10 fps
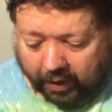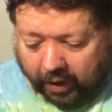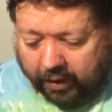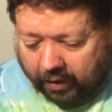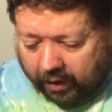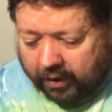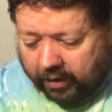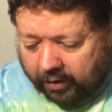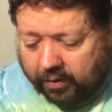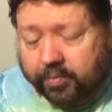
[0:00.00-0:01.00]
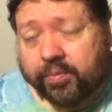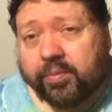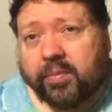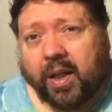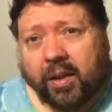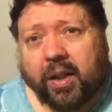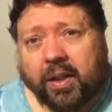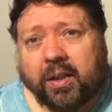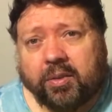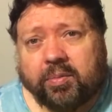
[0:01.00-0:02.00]
I like it. I
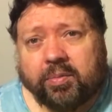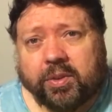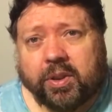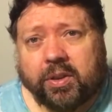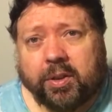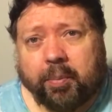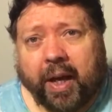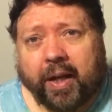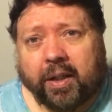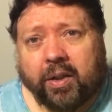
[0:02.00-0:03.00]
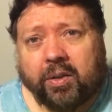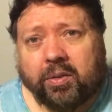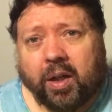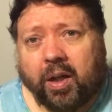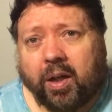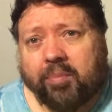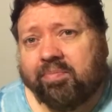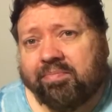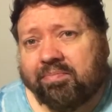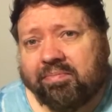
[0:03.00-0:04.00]
like it. It's good tobacco.
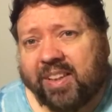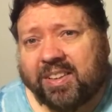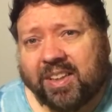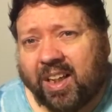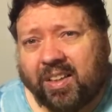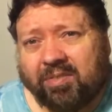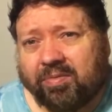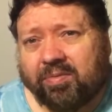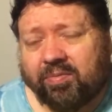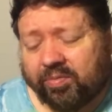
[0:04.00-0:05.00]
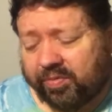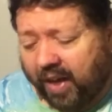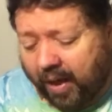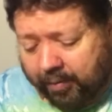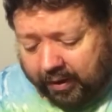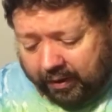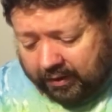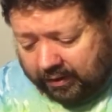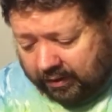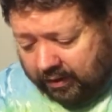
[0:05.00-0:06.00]
Um, it's not
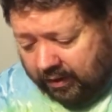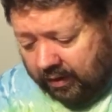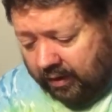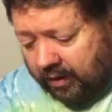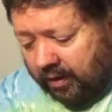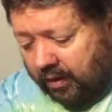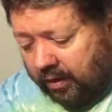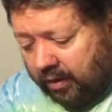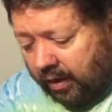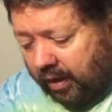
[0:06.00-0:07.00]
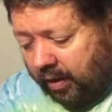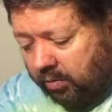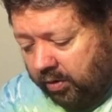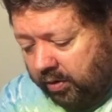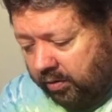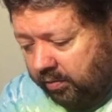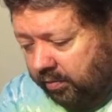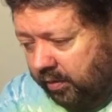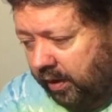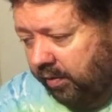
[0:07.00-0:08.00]
fabulous. I wouldn't
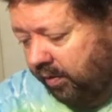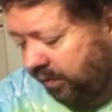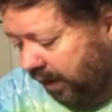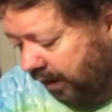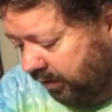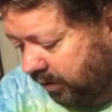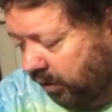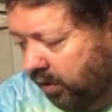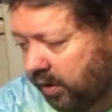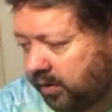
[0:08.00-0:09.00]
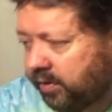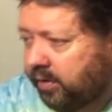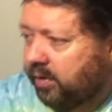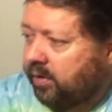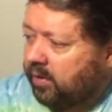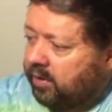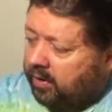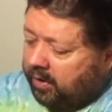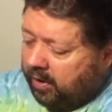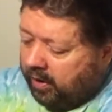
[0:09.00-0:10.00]
give it five stars,
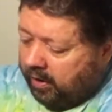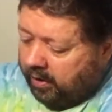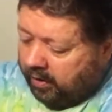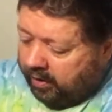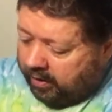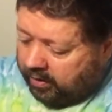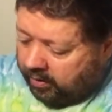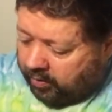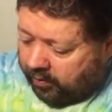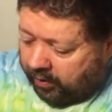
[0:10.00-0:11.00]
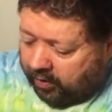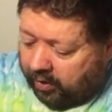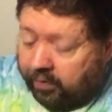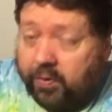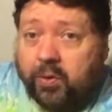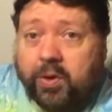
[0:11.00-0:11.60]
as there's very few